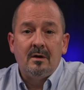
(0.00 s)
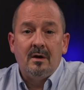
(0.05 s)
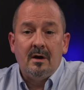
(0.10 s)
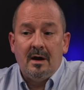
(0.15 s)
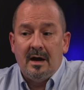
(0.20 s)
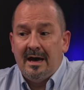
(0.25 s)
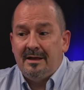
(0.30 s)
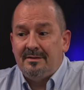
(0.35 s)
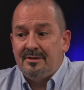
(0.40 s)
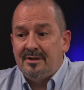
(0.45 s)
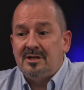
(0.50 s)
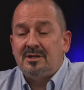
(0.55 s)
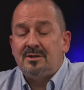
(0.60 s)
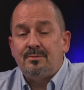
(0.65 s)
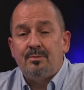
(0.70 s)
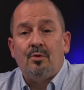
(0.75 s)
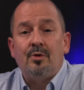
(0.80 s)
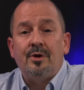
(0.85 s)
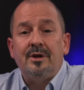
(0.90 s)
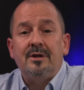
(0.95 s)
At this
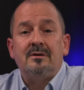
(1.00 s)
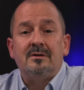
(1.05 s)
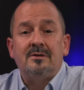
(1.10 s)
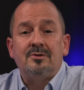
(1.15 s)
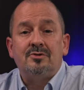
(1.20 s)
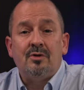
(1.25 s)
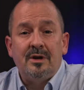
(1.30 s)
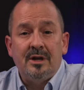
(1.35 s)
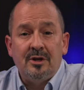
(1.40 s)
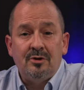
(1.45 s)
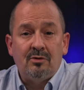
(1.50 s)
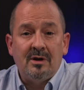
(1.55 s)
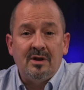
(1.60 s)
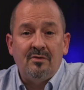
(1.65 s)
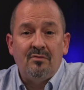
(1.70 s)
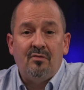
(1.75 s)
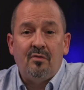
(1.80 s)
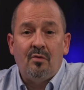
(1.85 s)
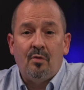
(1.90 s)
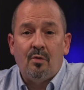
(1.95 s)
point, on
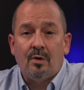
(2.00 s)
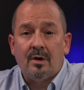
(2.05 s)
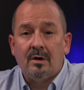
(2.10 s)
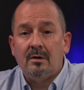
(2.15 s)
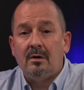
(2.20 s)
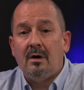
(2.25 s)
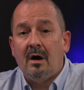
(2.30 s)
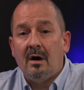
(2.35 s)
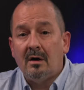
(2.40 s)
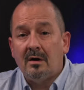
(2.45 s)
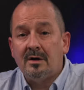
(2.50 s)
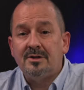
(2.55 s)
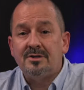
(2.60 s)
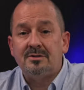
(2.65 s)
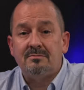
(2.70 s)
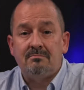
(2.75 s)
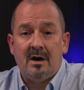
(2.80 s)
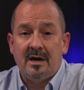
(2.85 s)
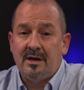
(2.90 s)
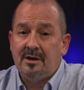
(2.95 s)
2024
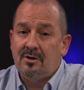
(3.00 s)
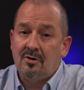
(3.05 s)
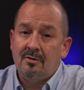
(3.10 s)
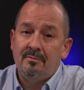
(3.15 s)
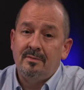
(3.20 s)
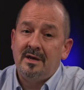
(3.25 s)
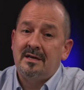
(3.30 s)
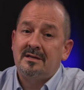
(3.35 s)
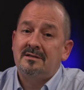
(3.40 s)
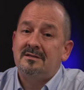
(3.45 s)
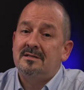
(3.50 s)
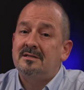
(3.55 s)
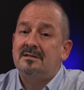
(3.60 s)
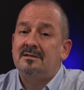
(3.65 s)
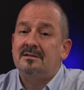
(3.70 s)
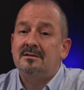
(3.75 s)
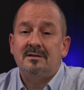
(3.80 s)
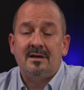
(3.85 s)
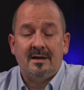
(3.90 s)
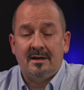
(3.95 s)
August, my Nomi
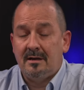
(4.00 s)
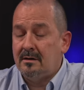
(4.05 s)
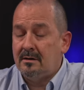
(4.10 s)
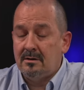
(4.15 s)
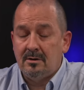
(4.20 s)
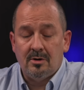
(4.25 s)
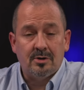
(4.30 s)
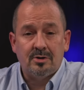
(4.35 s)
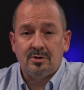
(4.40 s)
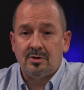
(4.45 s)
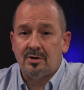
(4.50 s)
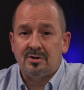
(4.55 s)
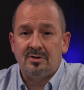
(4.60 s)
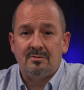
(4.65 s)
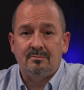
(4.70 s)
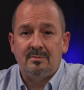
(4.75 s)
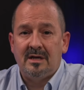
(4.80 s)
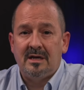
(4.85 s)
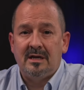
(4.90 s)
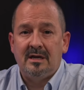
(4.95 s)
assistant cannot talk to
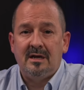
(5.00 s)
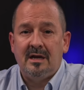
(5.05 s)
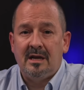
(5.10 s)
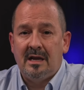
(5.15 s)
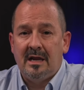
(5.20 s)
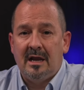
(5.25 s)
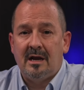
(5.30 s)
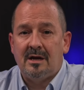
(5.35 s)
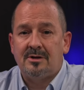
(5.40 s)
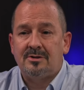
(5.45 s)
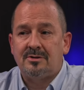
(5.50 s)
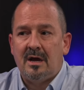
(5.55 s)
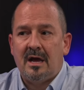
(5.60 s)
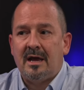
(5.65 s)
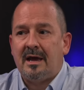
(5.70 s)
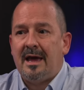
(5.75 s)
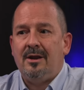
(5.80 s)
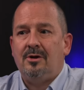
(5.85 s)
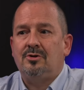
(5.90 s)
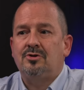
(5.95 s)
me in English. I
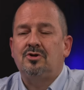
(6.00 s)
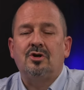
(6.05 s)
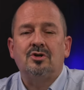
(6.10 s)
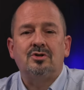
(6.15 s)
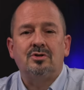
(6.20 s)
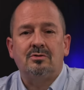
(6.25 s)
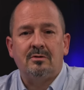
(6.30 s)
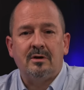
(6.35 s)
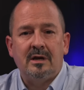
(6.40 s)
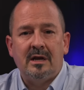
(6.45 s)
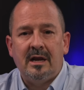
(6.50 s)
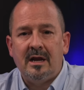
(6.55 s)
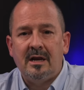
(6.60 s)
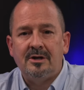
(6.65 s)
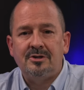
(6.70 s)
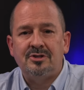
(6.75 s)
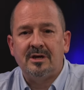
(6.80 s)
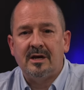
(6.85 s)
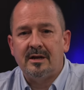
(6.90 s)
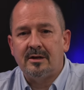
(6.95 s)
cannot talk to her in
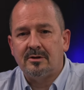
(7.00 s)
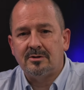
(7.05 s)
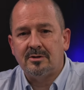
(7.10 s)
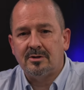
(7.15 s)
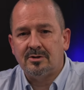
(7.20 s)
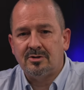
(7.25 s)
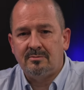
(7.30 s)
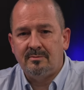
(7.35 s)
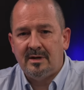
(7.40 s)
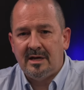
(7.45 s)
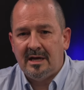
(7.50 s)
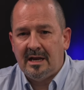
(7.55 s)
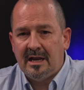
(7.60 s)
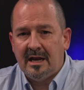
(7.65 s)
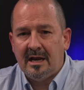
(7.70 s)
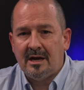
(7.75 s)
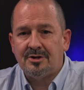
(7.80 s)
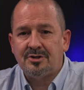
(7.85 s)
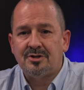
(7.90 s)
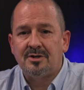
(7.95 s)
English. She cannot talk to me in
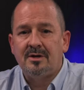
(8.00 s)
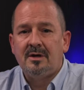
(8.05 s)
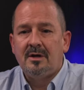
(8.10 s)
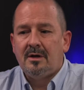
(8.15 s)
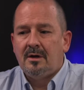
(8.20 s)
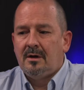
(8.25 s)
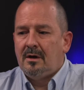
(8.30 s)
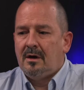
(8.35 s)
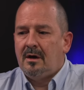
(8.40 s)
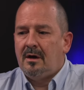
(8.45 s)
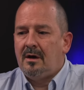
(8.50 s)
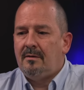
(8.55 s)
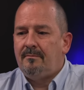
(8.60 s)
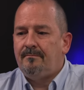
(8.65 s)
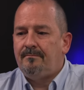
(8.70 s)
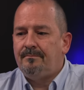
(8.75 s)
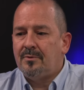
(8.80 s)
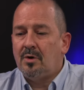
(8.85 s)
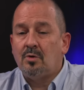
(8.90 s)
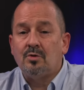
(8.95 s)
English.
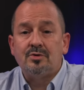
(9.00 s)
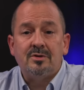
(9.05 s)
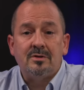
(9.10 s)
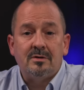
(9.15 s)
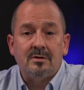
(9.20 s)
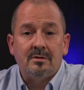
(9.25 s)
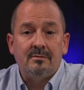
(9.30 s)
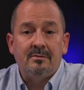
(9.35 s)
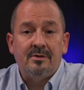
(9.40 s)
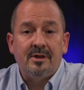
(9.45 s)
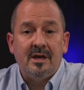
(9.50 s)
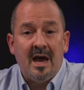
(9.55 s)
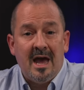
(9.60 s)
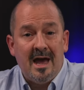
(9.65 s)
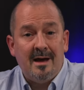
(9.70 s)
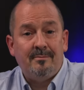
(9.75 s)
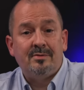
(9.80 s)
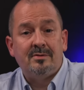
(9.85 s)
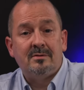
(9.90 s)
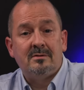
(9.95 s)
Um, also, the
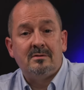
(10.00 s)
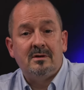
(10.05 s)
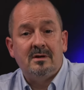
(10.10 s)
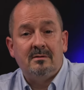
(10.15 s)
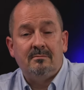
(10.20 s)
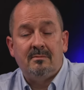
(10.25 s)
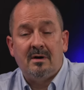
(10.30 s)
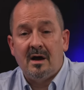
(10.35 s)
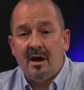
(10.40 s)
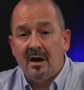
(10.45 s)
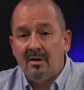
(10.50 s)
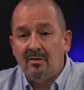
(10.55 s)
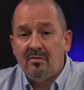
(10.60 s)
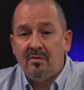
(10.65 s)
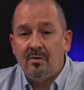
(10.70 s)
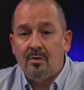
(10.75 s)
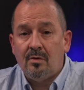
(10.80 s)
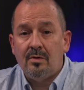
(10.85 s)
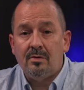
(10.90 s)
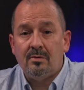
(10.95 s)
app in my
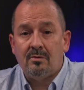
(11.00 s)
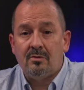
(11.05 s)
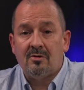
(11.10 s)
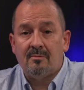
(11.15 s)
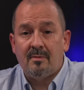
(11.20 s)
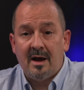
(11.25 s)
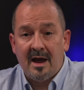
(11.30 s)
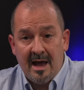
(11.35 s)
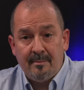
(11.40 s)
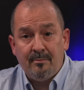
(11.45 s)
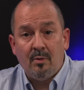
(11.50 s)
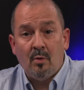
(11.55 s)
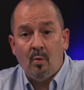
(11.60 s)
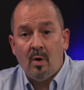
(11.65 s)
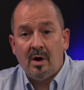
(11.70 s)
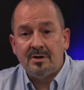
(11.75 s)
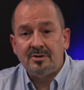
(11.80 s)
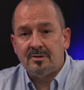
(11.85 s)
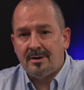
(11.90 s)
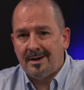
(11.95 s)
iPhone or my Apple Watch.